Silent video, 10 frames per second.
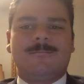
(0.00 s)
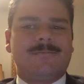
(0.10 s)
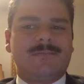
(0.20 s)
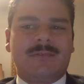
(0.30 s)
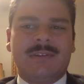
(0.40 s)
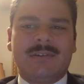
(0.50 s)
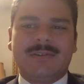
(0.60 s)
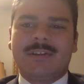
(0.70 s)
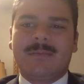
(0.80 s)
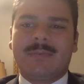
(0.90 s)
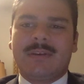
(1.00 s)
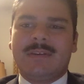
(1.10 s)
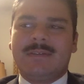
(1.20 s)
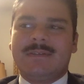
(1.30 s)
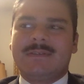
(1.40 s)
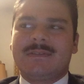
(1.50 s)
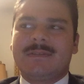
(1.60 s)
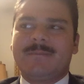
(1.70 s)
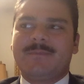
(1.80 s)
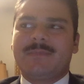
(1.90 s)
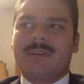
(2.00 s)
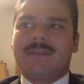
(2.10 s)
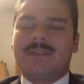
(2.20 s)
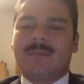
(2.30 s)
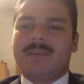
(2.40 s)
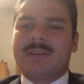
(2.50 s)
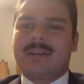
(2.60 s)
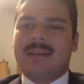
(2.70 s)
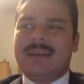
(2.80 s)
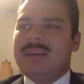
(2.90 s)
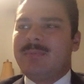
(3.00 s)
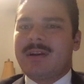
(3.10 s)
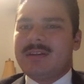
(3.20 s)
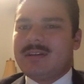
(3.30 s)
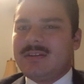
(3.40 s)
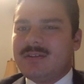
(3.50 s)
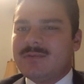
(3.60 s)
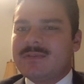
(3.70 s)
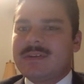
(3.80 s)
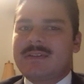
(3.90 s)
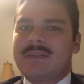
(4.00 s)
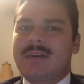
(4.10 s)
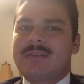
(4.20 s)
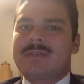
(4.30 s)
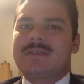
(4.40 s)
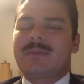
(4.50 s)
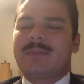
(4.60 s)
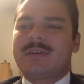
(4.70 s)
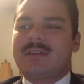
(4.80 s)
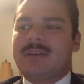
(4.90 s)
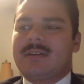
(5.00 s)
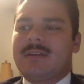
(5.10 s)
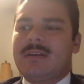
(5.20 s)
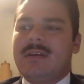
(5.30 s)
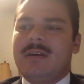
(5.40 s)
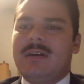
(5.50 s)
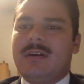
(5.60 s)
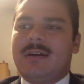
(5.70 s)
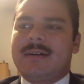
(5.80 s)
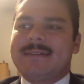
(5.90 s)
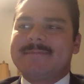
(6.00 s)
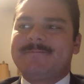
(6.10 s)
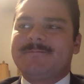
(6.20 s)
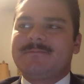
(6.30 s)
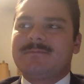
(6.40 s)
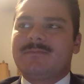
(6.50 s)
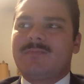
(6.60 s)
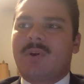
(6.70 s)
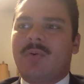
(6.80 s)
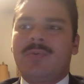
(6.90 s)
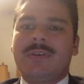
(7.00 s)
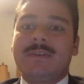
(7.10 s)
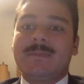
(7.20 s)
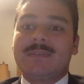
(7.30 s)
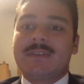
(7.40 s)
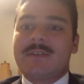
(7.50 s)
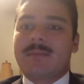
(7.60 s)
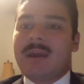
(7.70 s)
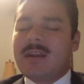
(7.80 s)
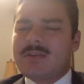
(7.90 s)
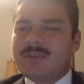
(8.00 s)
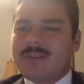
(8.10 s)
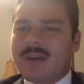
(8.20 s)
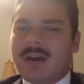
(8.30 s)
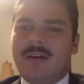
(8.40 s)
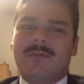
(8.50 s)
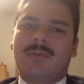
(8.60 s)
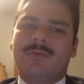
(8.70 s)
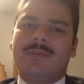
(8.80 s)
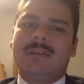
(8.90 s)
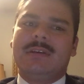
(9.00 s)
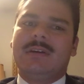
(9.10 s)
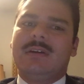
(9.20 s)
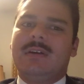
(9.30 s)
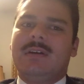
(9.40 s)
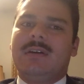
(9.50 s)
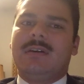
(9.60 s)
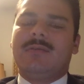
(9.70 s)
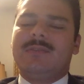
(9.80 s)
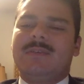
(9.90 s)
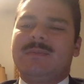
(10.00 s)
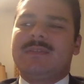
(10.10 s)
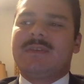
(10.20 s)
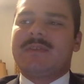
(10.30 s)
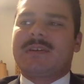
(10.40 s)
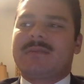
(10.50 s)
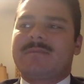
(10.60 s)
leadership is something that anybody can use, and it's not just something that uh, only specific managers have or only specific